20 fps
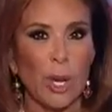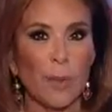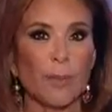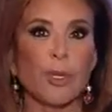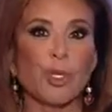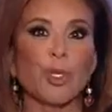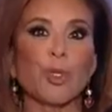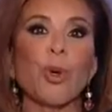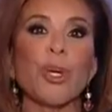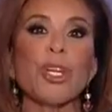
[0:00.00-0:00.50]

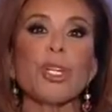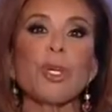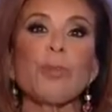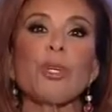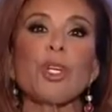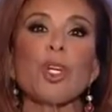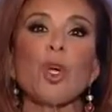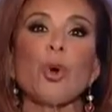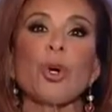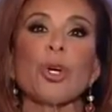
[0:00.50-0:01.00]
between the
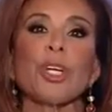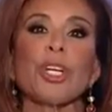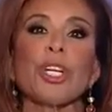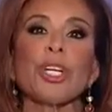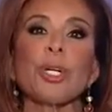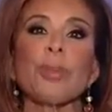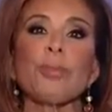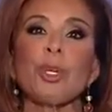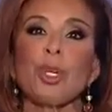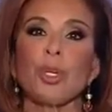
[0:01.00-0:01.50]
minority
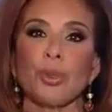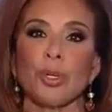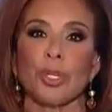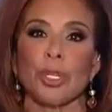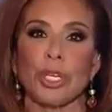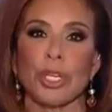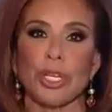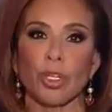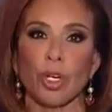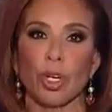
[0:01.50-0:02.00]

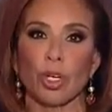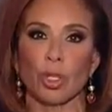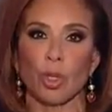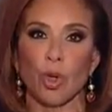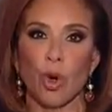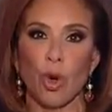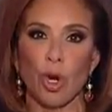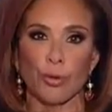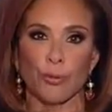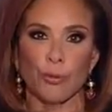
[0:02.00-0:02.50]
community and our
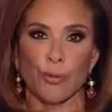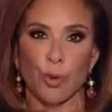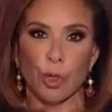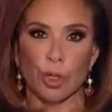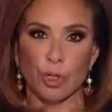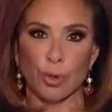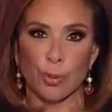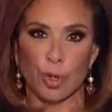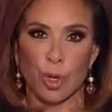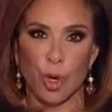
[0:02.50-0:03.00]
law
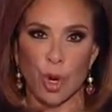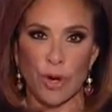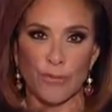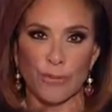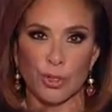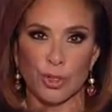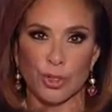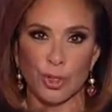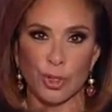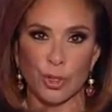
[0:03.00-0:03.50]
enforcement
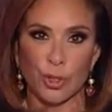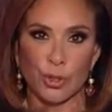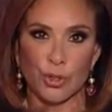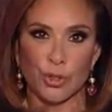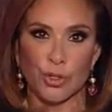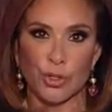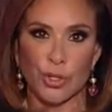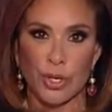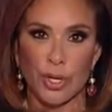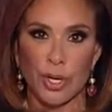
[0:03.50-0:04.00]

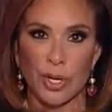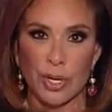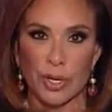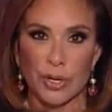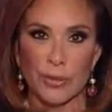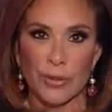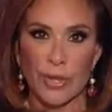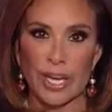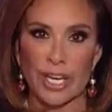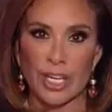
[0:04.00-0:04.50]
officers,
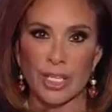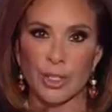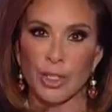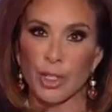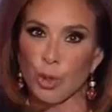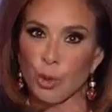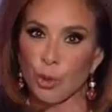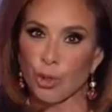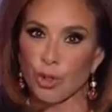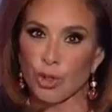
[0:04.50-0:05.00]
they
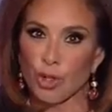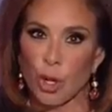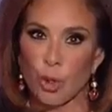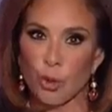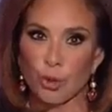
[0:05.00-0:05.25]
do so